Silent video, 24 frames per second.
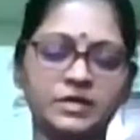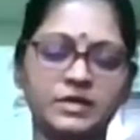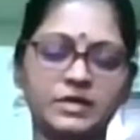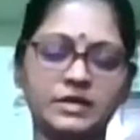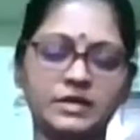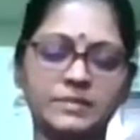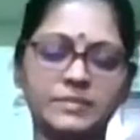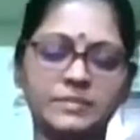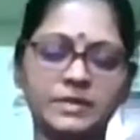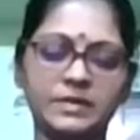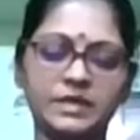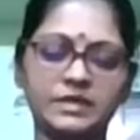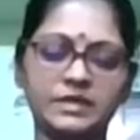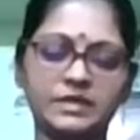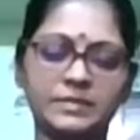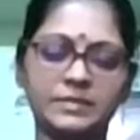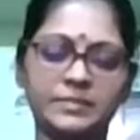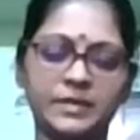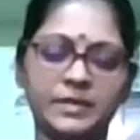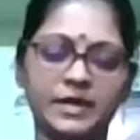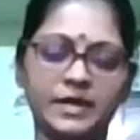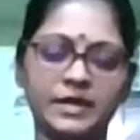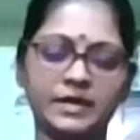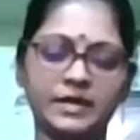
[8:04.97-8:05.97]
Repeat the
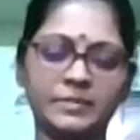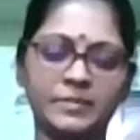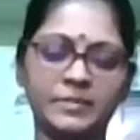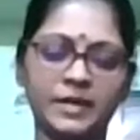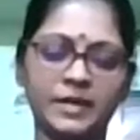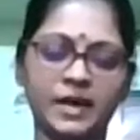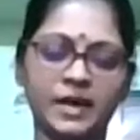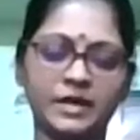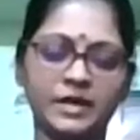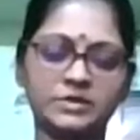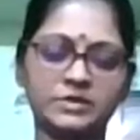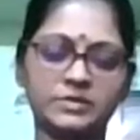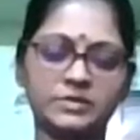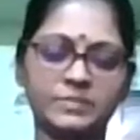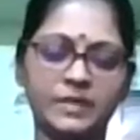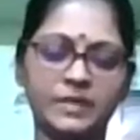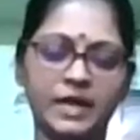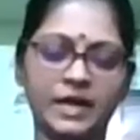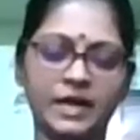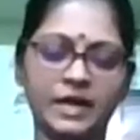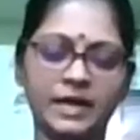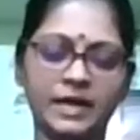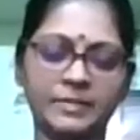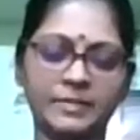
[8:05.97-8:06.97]
prayer
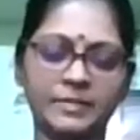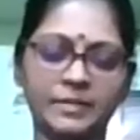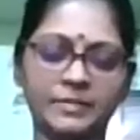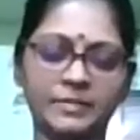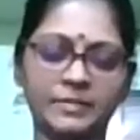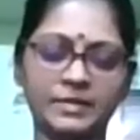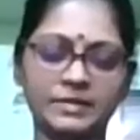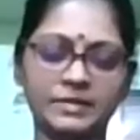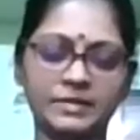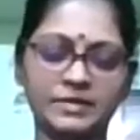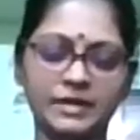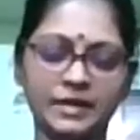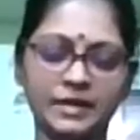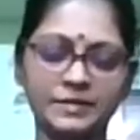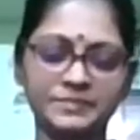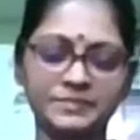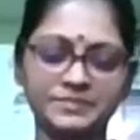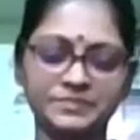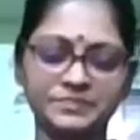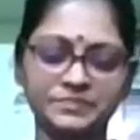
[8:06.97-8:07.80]
Pranayama mantra.